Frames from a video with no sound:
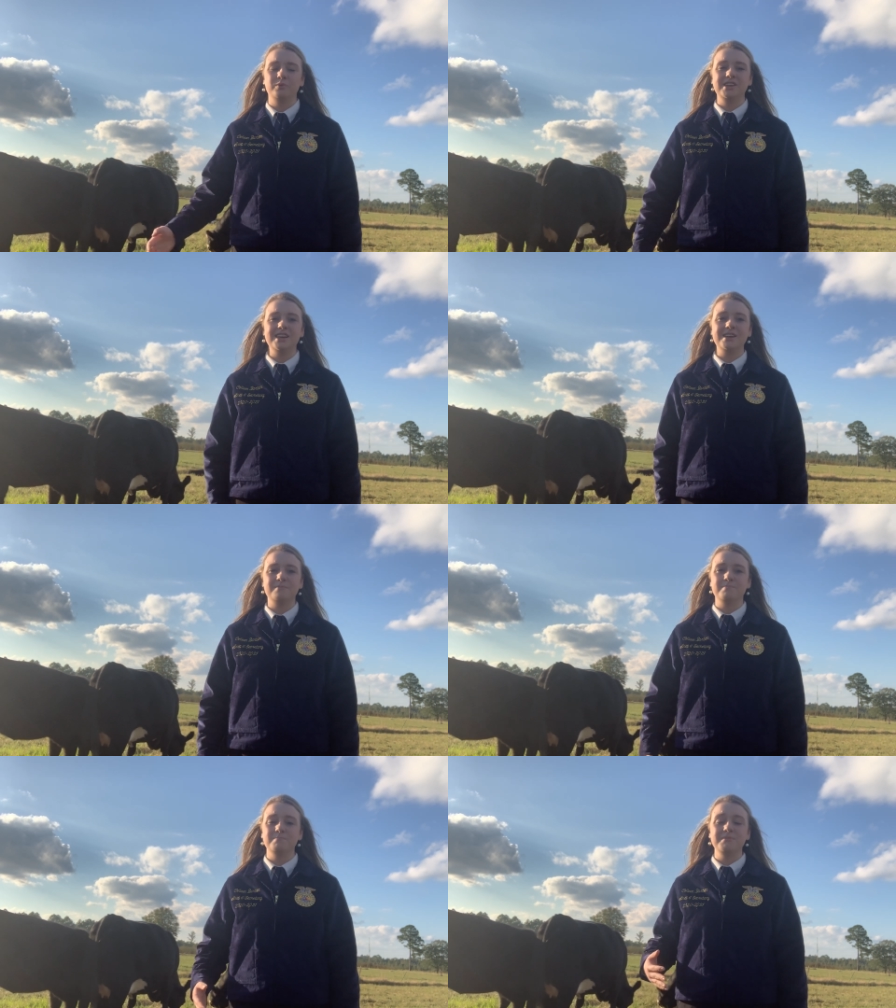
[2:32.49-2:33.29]
We get
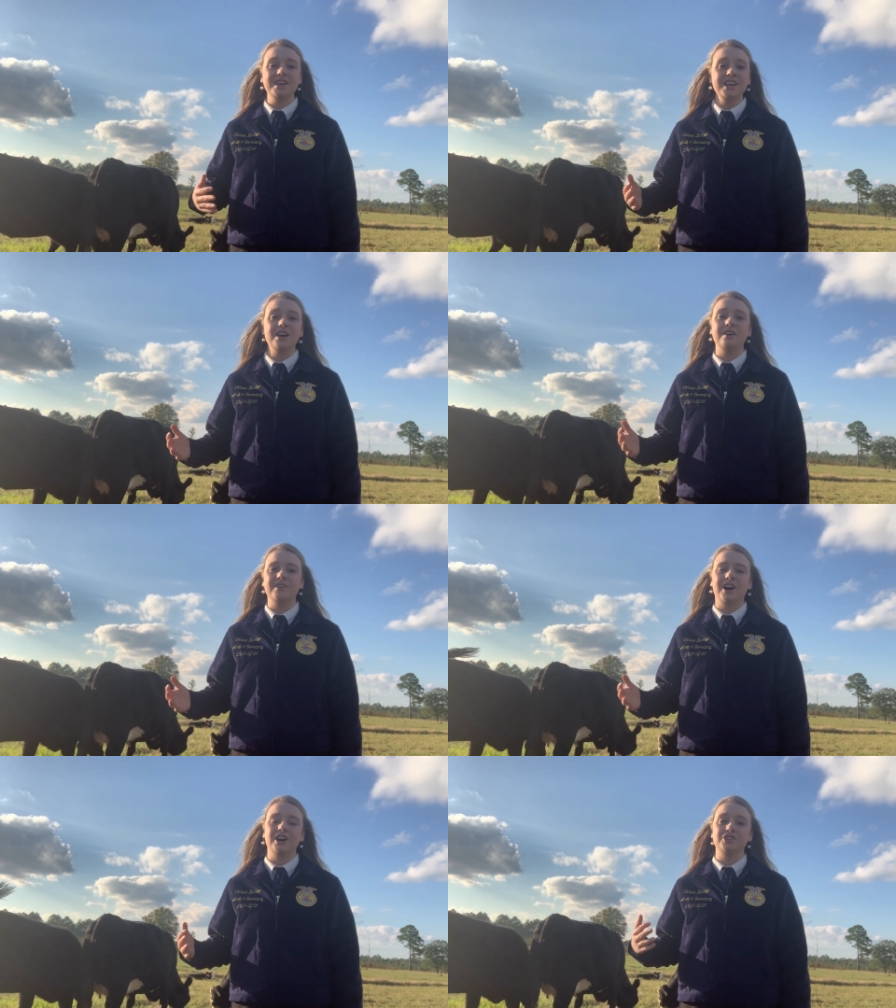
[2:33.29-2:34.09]
many of
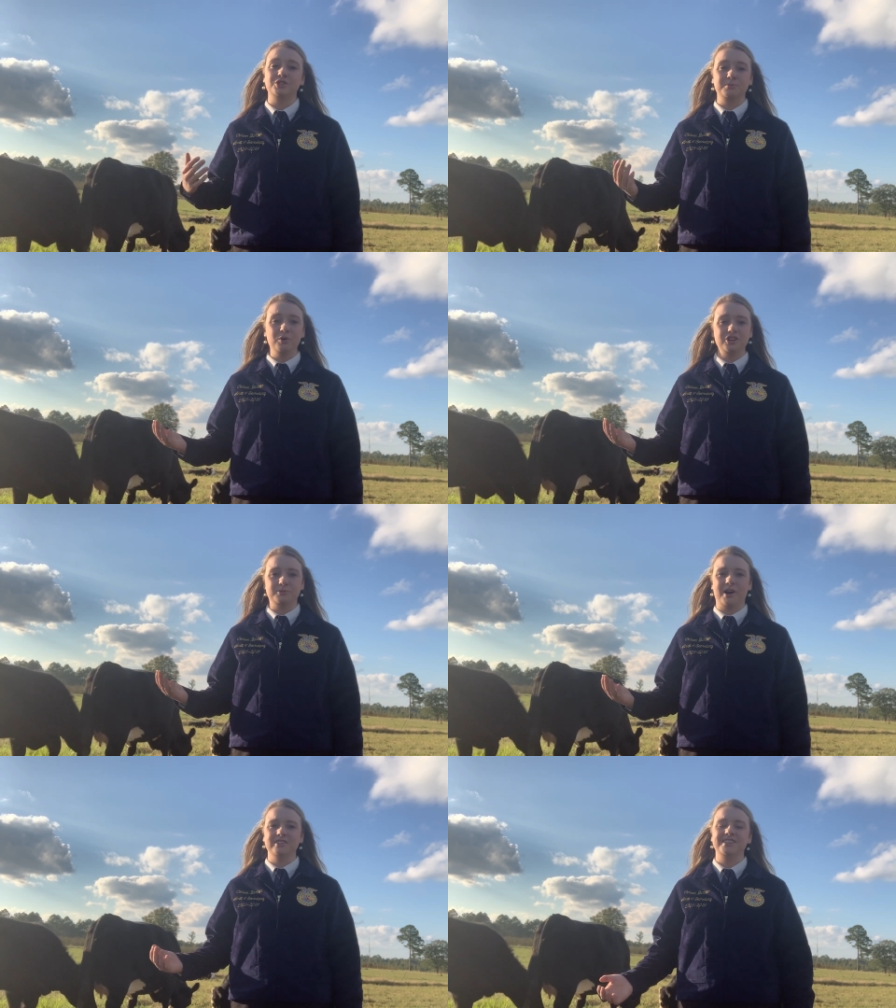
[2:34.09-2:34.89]
our sports
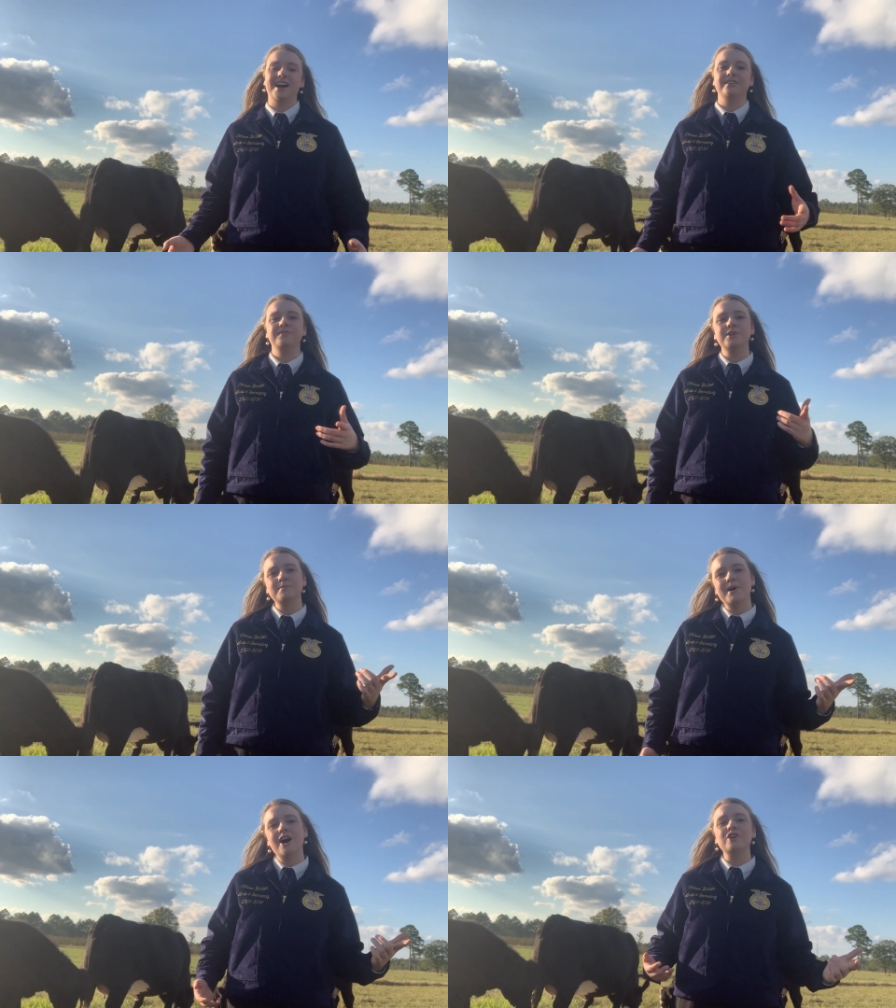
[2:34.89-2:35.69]
balls, like
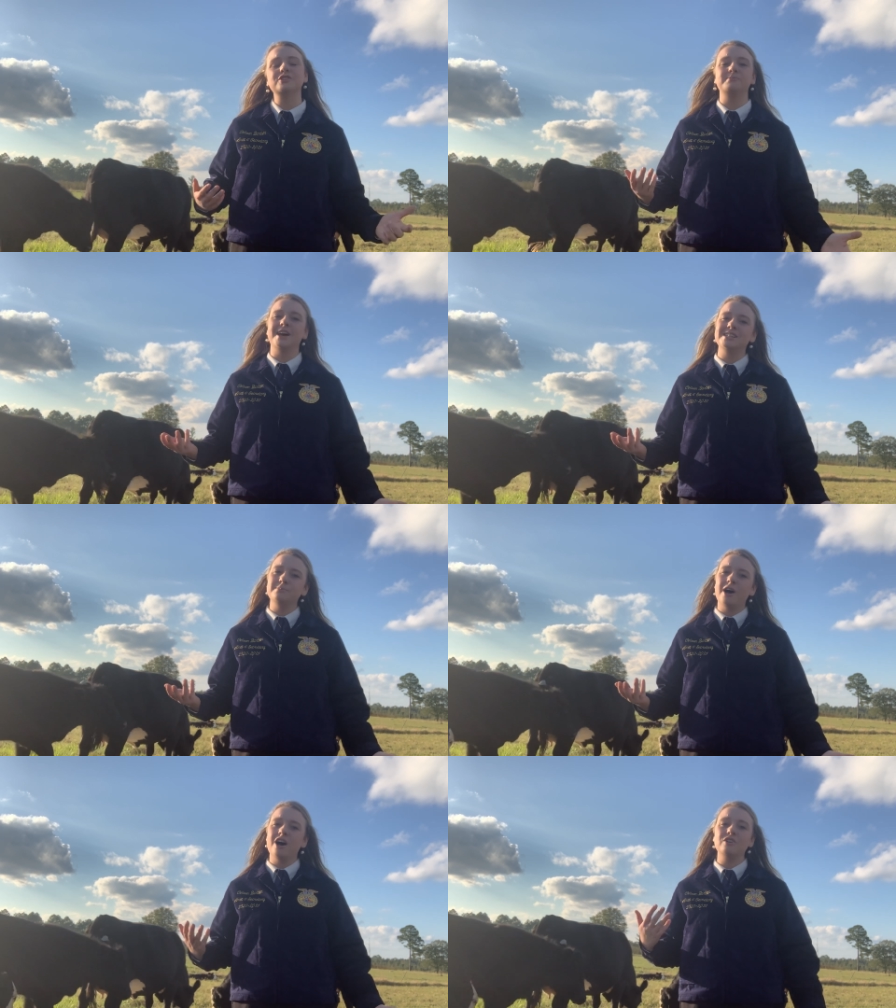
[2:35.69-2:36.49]
footballs,
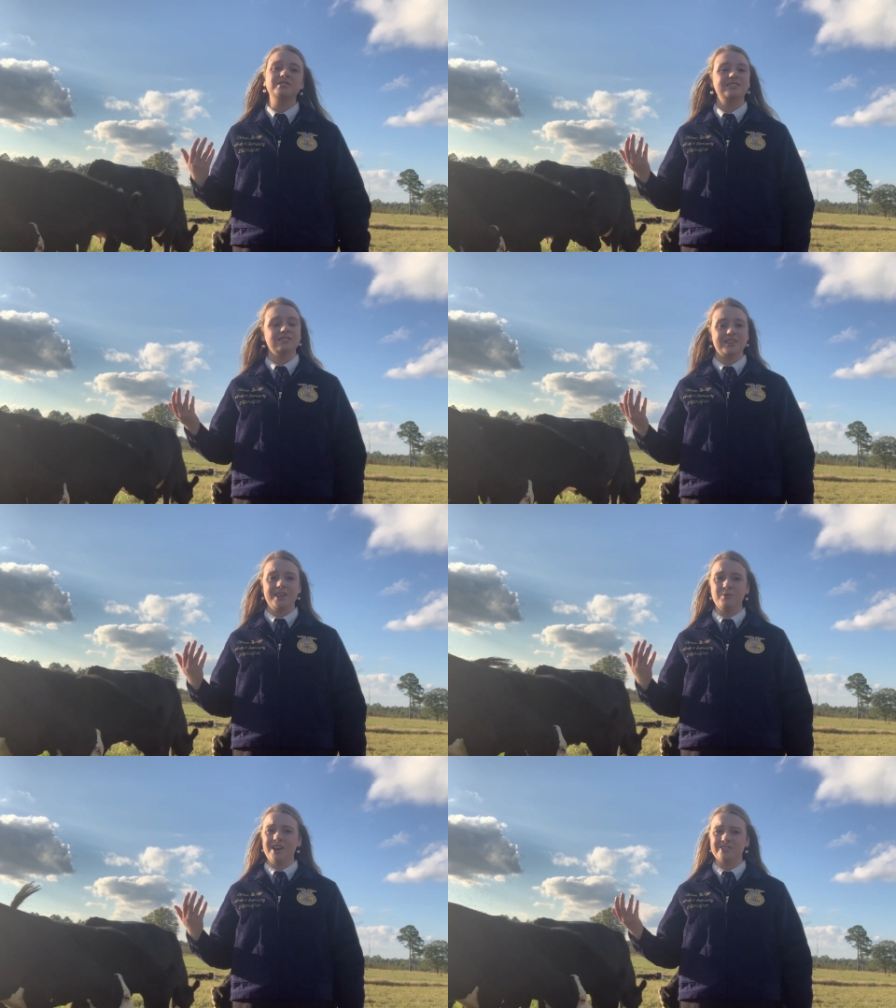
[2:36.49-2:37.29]
baseballs, and
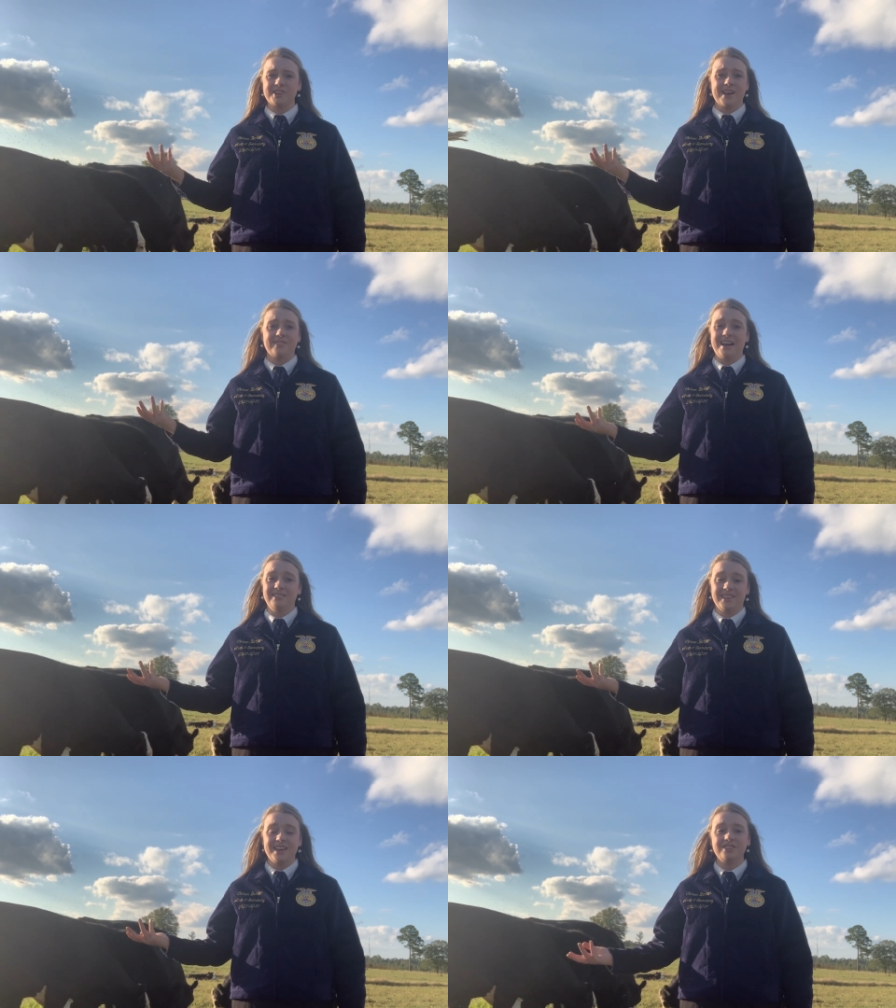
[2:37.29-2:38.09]
then we also have like
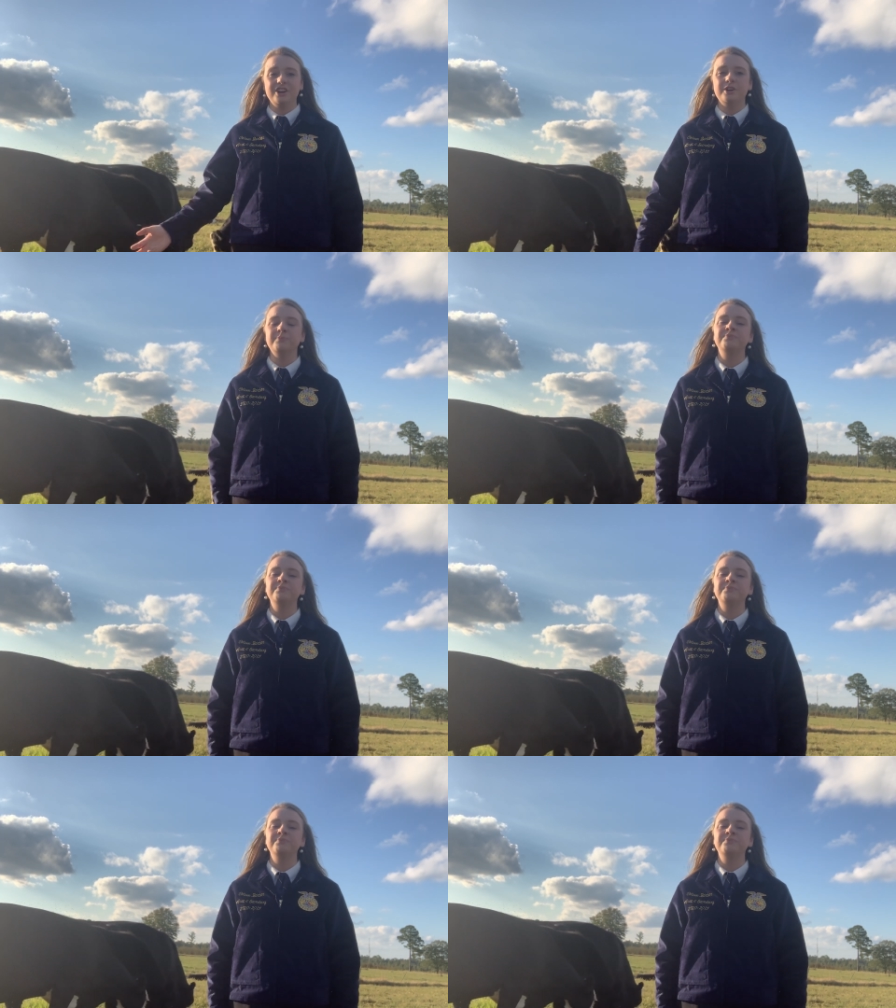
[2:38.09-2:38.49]
leather,